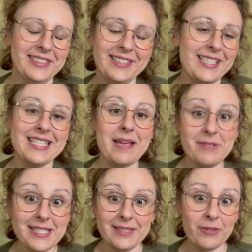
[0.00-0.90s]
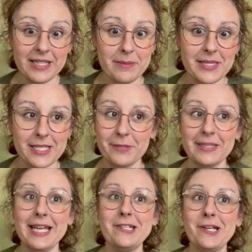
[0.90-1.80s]
because I'm just really obsessed with
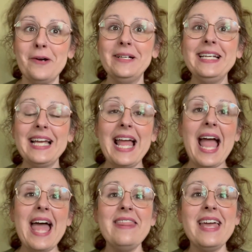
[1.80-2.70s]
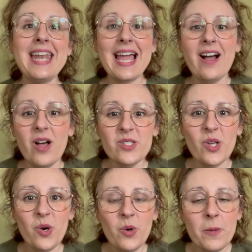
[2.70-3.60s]
that show. And then I
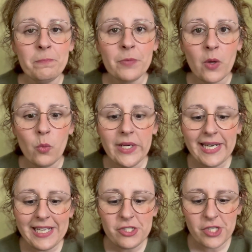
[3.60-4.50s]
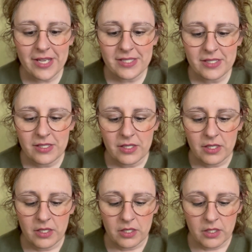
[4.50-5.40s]
also, what did I just
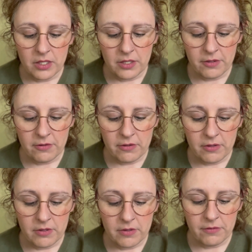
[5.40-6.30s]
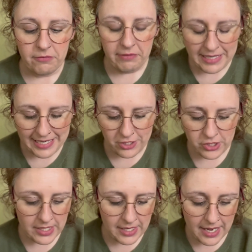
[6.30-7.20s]
finish
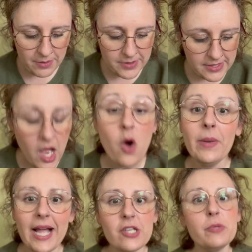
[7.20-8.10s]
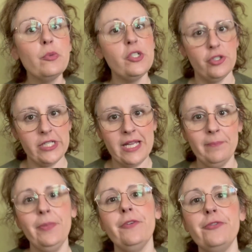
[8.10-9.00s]
that I was, oh my gosh,
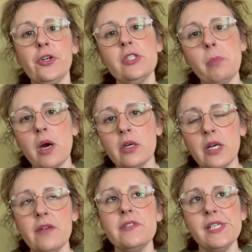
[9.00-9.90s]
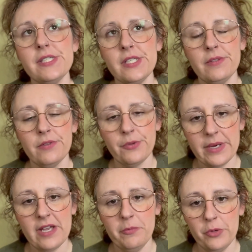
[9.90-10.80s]
Bridgerton, the first part of season
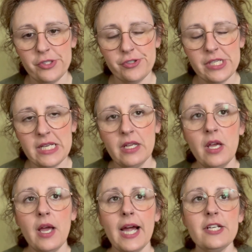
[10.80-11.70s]
3 of Bridgerton. I